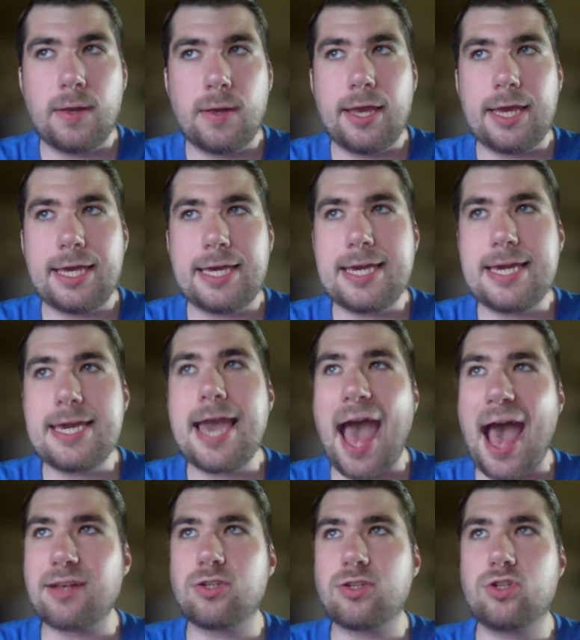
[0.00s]
he
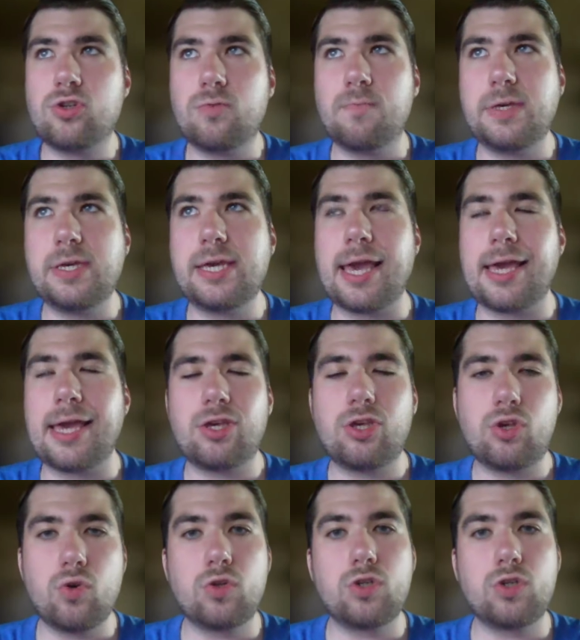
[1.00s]
has to be a
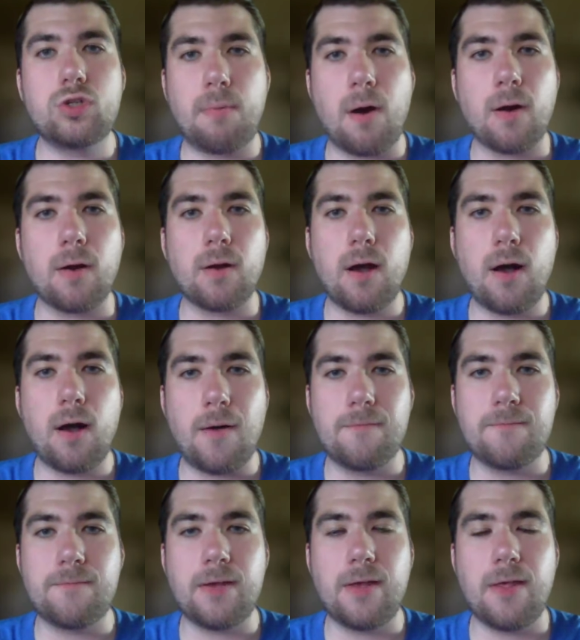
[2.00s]
huge part
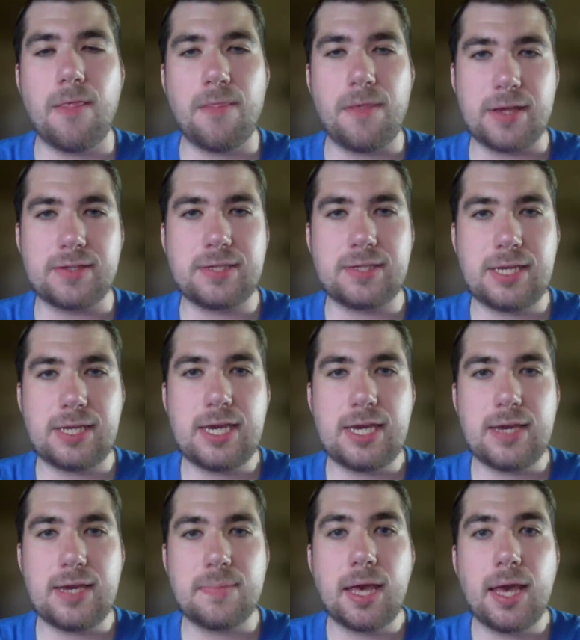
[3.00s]
of this
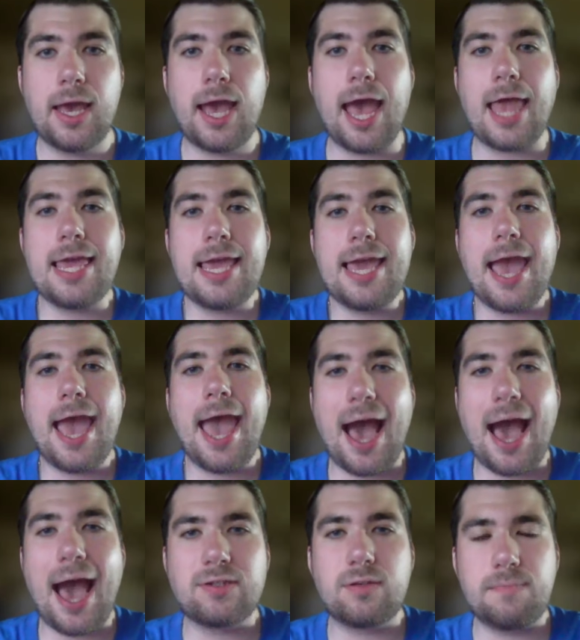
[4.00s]
team, and he
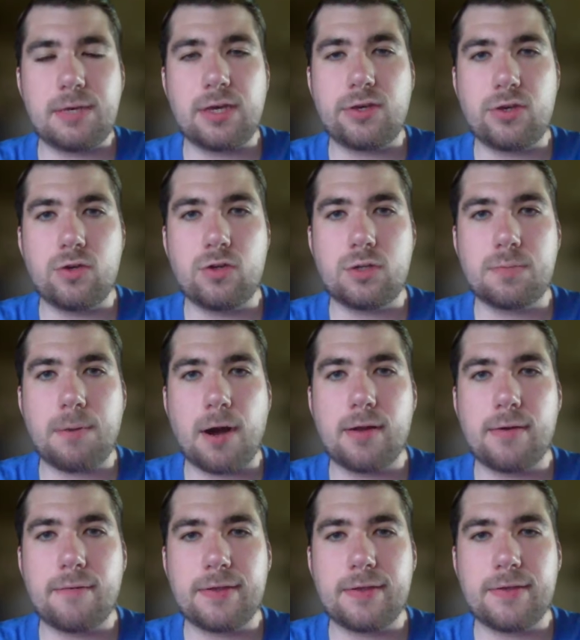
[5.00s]
has to be a huge part
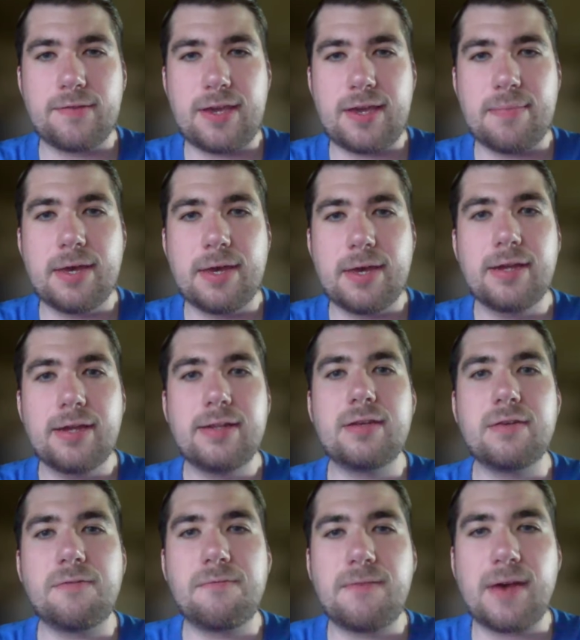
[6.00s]
of this team
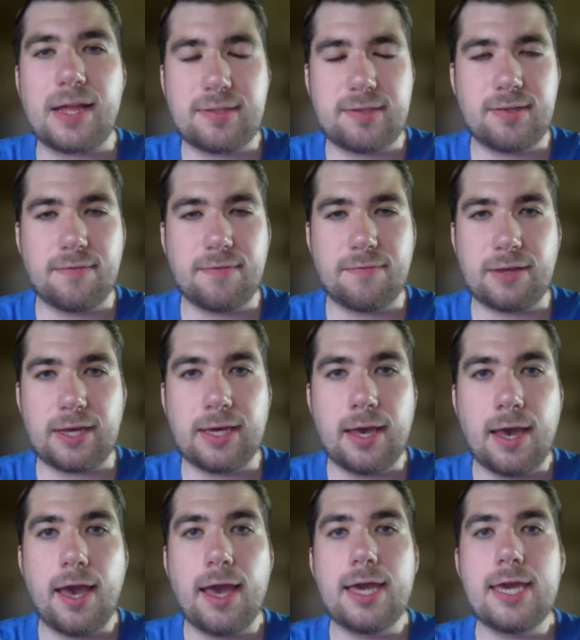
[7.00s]
defensively.
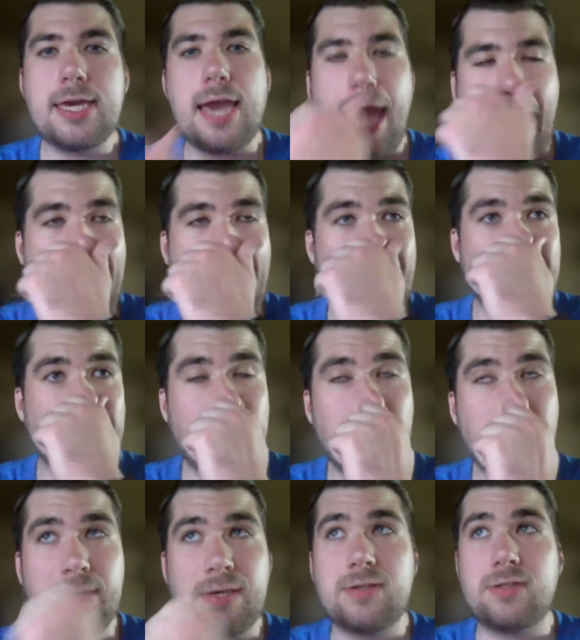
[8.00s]
He has to
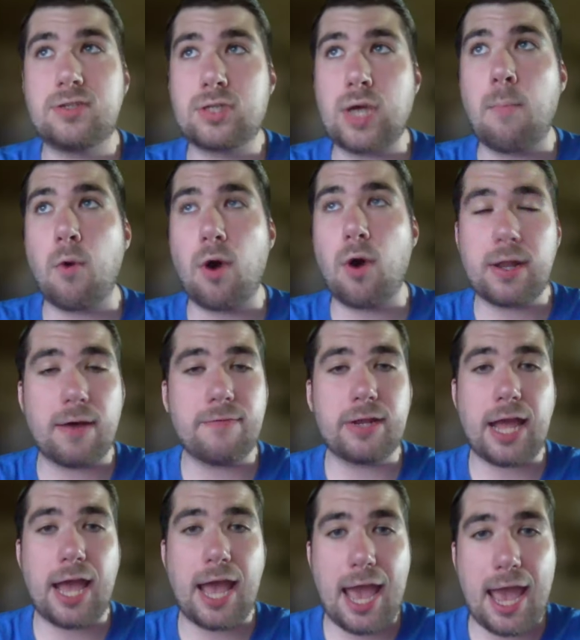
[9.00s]
be somewhat of
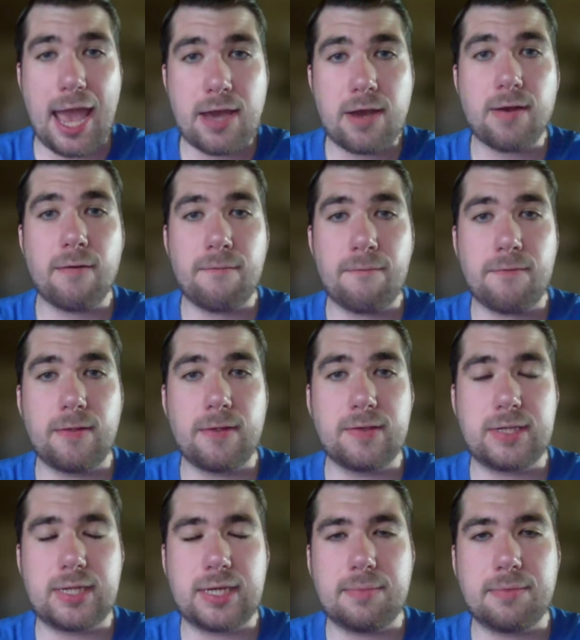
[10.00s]
an anchor for
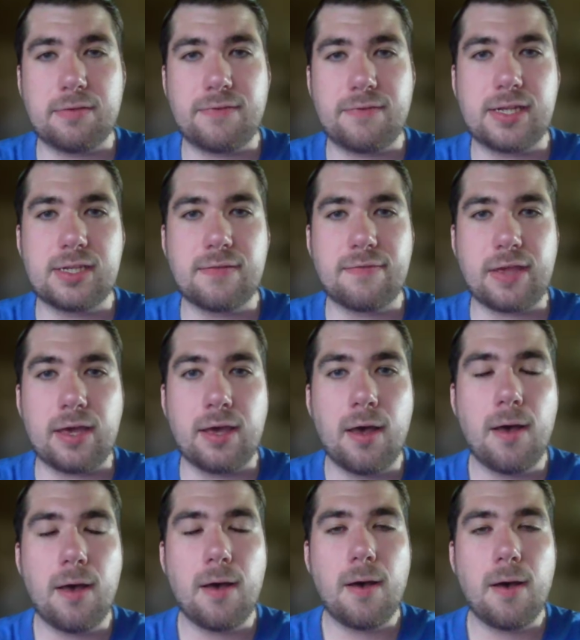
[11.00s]
this team defensively.
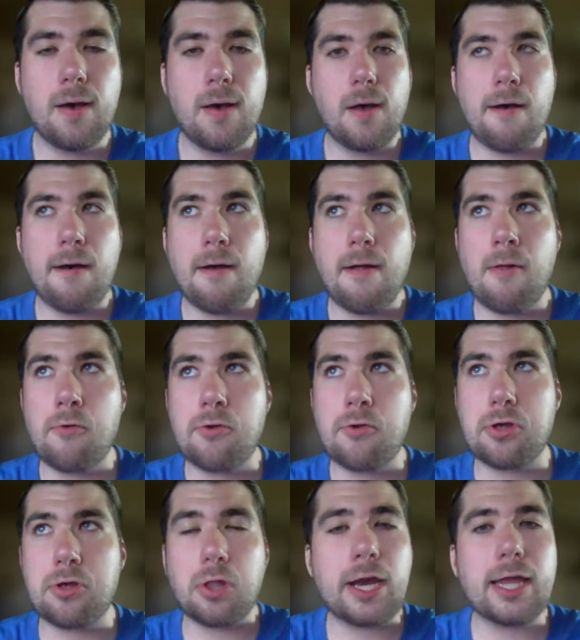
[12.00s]

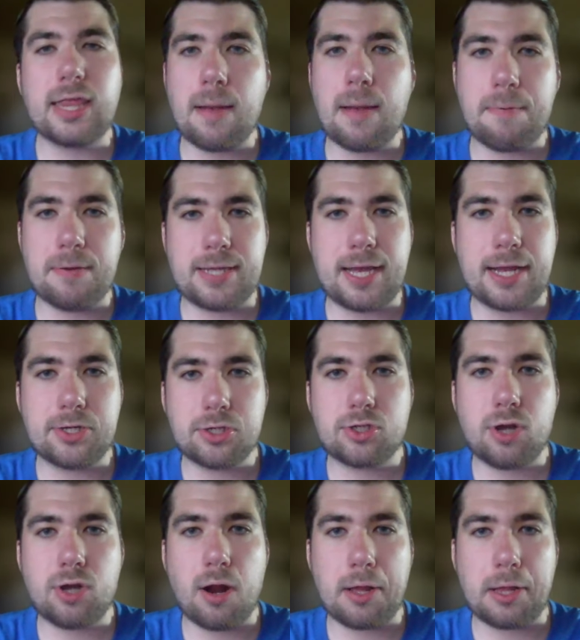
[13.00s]
You look at their potential
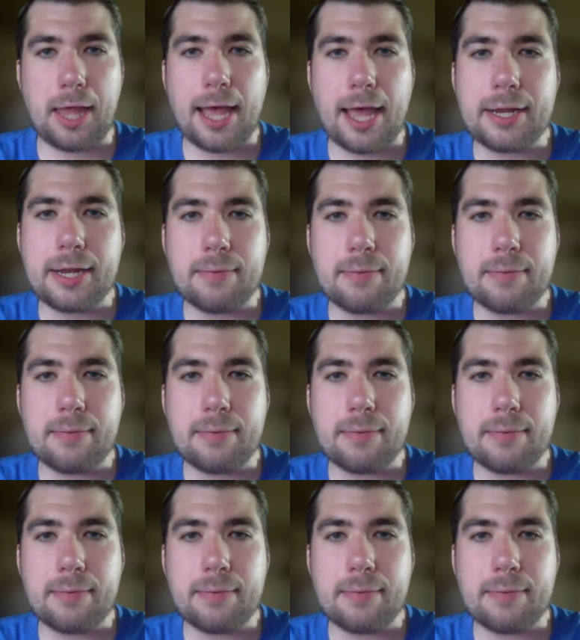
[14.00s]
starting lineup.